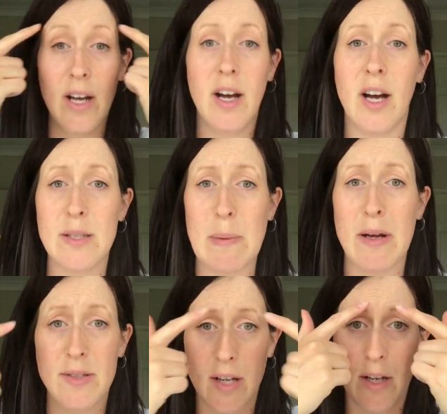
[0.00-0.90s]
I
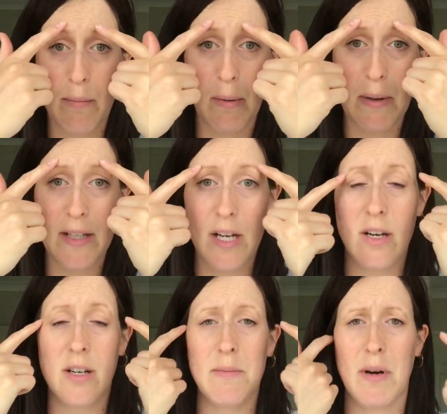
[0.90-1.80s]
suppose I could probably
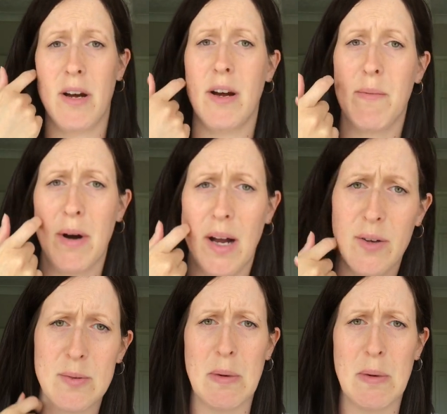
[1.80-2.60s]
darken my eyebrows.